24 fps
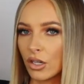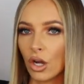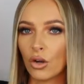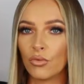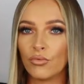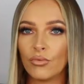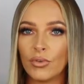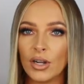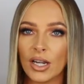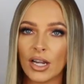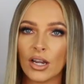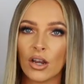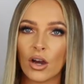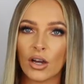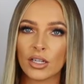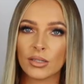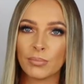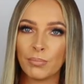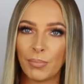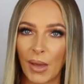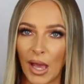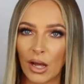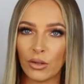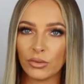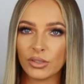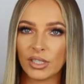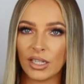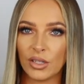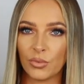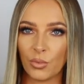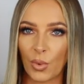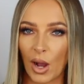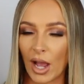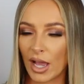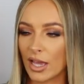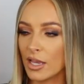got a really nice
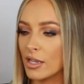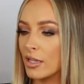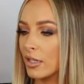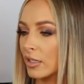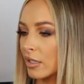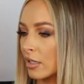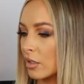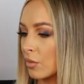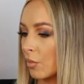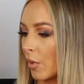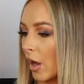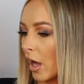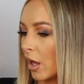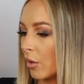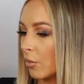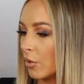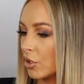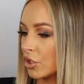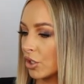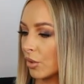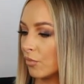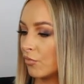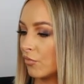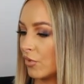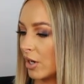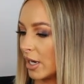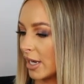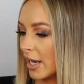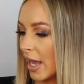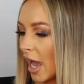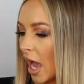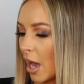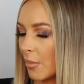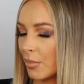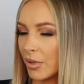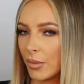belted waist as well, which I'm really
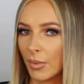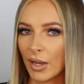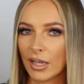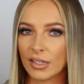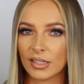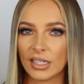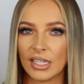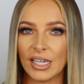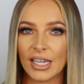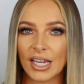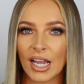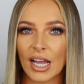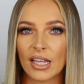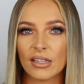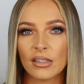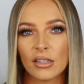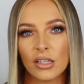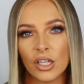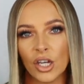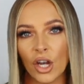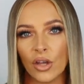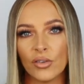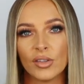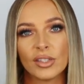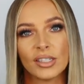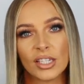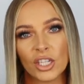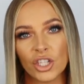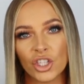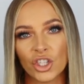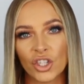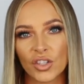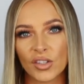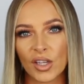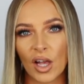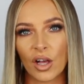happy about. So you can, you know,
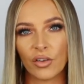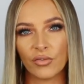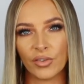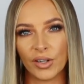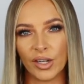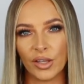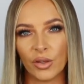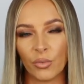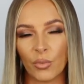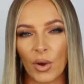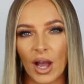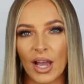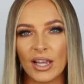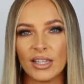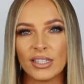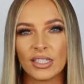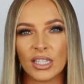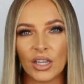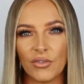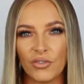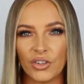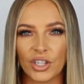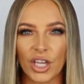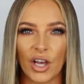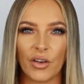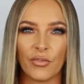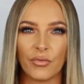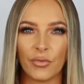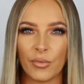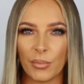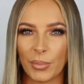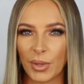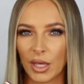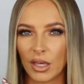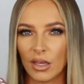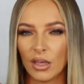cinch yourself in at the waist, give yourself a
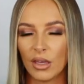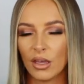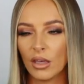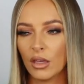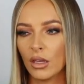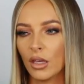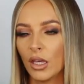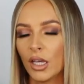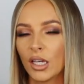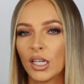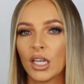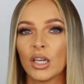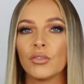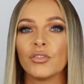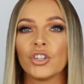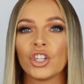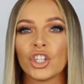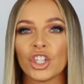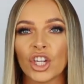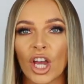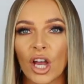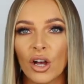bit of